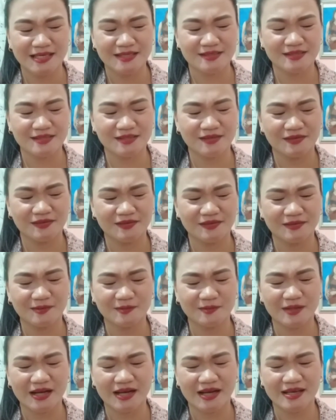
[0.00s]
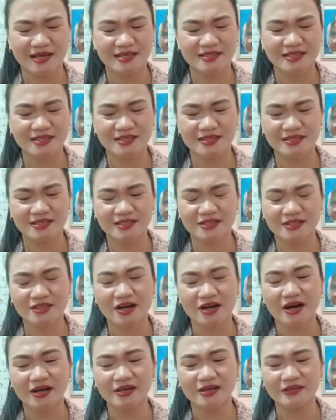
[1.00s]
So guys, it's
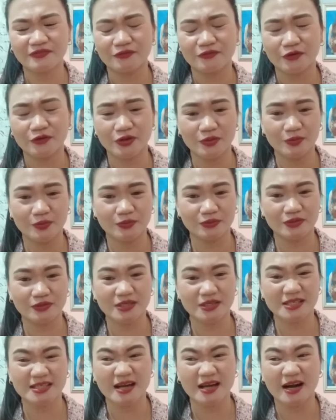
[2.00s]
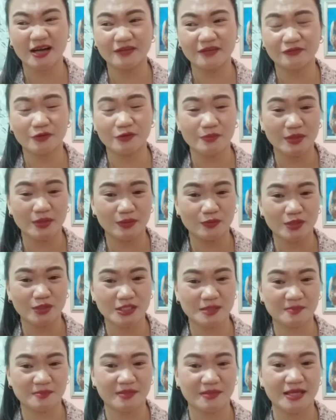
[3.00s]
hard for me to
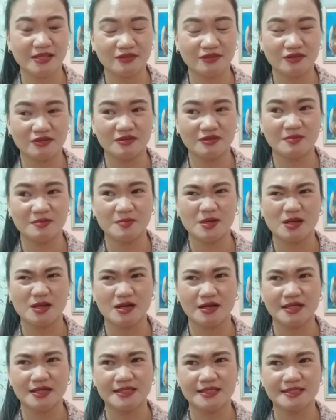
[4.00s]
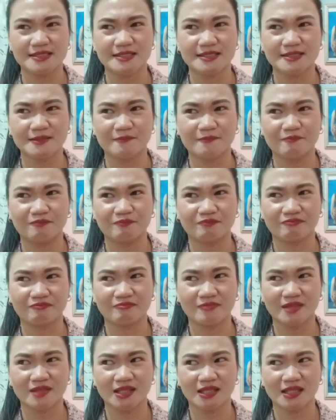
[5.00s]
explain to you, because
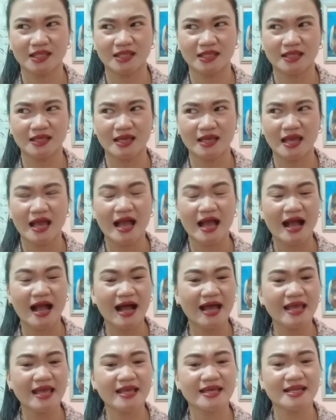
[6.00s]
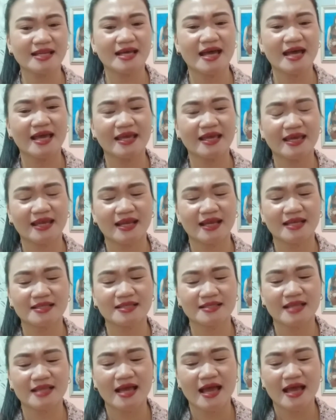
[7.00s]
I cannot
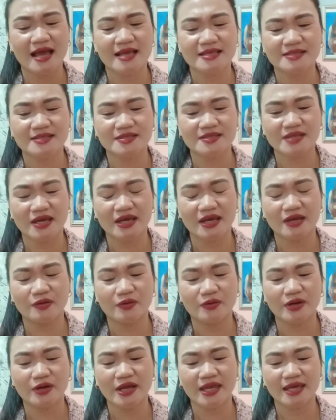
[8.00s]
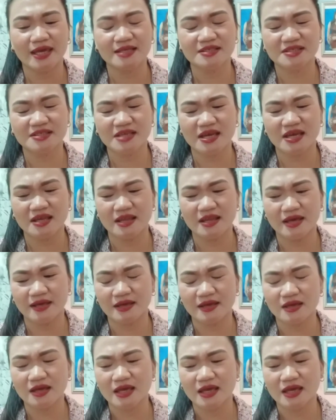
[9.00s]
say, or I can say
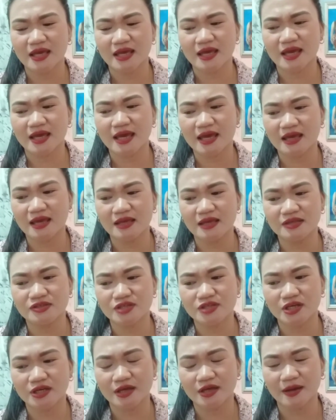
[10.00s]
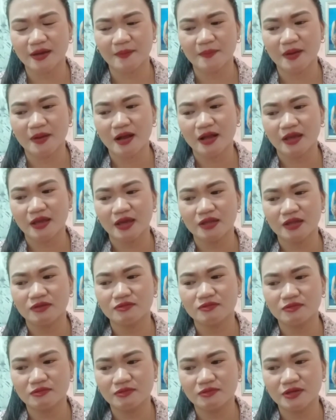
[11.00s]
like, hey JM, can
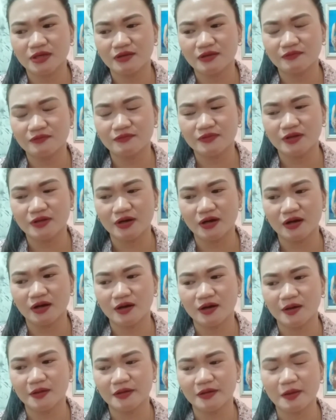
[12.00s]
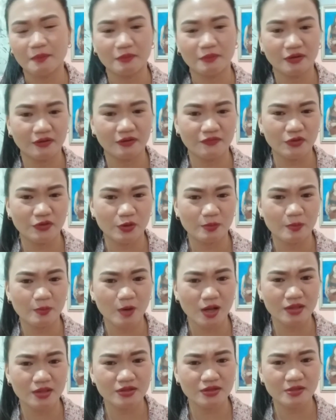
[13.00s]
you give the number of your
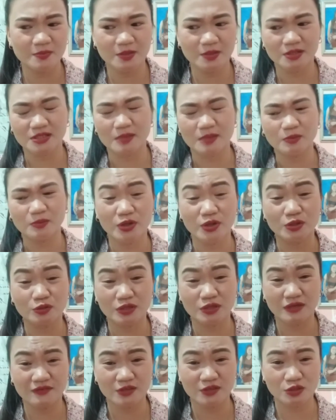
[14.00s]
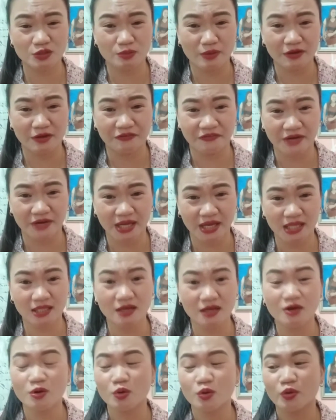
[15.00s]
brother, because I'm going to give it to my
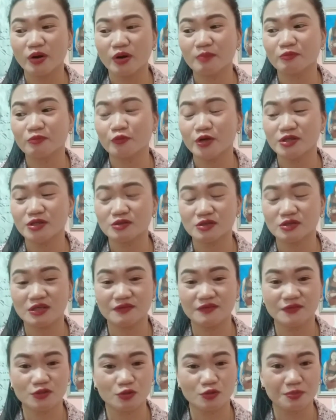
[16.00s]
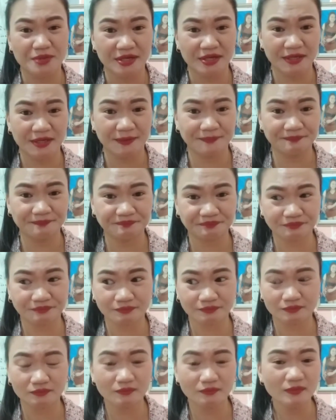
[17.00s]
friend, or I'm going to give it to my
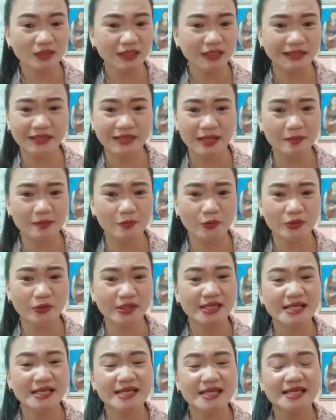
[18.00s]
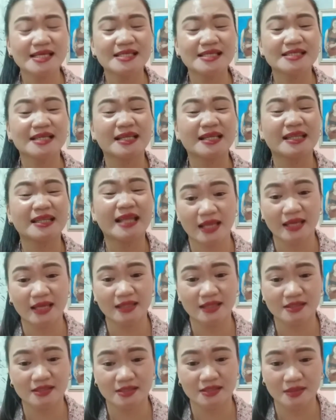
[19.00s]
neighbor. It's not
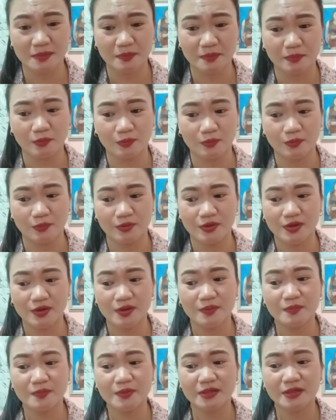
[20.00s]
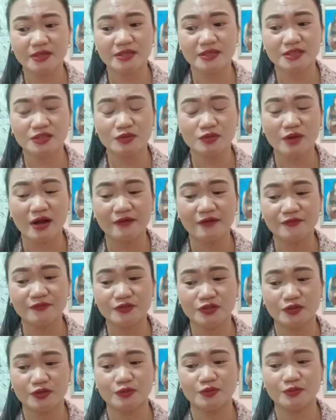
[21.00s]
like that simple, because you
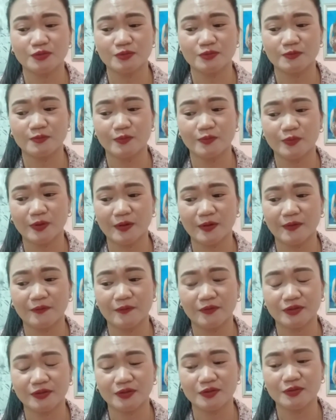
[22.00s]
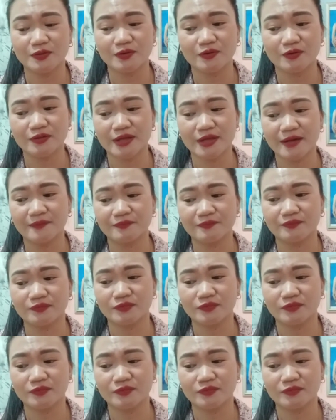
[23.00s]
have to what do you call that,